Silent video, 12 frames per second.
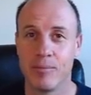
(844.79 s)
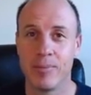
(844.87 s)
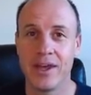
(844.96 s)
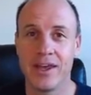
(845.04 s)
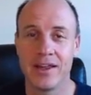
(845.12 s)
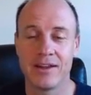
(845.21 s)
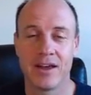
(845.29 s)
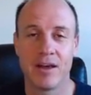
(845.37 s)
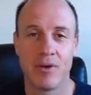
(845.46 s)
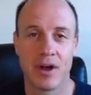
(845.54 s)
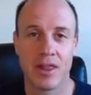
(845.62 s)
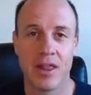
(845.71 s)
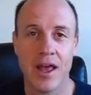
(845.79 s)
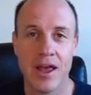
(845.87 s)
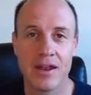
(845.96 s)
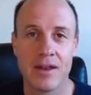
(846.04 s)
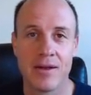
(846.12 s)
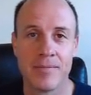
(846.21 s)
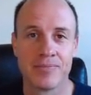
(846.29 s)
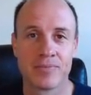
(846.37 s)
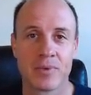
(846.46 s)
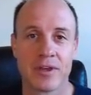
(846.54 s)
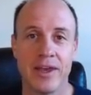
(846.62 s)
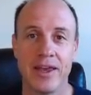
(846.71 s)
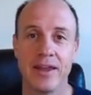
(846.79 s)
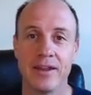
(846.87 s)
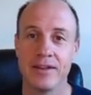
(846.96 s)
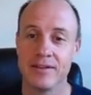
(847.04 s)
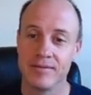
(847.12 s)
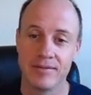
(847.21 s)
big income online, and